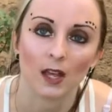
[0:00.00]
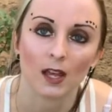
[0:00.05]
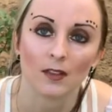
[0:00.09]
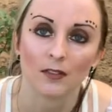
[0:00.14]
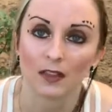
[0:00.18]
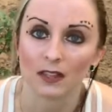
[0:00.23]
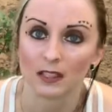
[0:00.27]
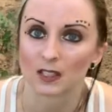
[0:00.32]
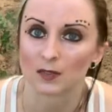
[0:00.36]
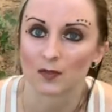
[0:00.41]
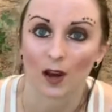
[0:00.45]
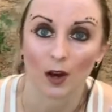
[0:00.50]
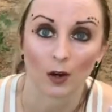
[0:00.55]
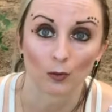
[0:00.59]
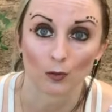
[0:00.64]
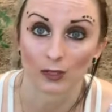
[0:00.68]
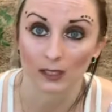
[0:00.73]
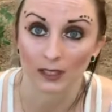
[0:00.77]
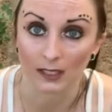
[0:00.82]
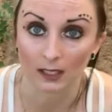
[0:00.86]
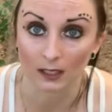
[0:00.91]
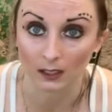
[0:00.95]
things felt
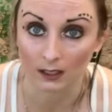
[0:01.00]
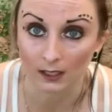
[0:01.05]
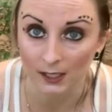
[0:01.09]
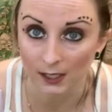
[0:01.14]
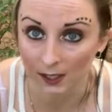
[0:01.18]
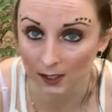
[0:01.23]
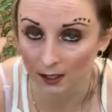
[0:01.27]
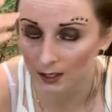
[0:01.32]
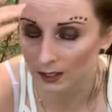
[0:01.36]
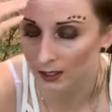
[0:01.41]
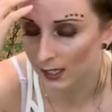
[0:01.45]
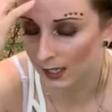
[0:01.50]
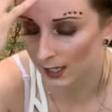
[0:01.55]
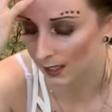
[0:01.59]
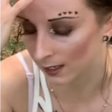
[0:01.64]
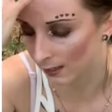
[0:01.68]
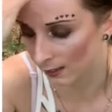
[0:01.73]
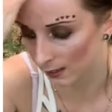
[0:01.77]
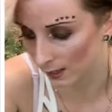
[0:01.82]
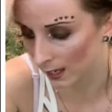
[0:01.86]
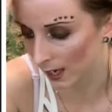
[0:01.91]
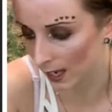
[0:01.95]
really clear
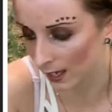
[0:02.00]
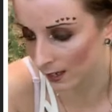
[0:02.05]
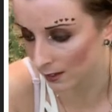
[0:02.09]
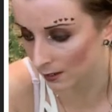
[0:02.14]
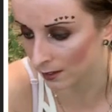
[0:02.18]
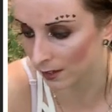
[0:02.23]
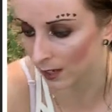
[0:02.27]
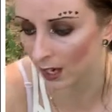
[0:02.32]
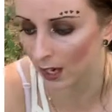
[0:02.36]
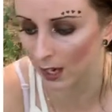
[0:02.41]
and